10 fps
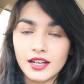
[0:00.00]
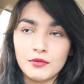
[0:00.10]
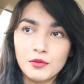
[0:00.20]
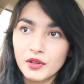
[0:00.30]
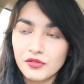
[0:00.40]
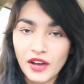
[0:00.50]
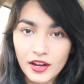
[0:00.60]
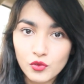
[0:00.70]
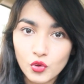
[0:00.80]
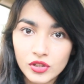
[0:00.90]
Like, I'm a big
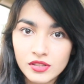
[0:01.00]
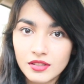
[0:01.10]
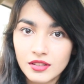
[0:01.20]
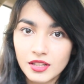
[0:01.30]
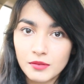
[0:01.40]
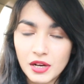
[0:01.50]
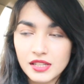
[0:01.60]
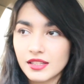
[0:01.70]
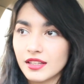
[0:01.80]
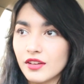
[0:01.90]
fan of Korean skincare,
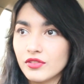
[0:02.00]
masking and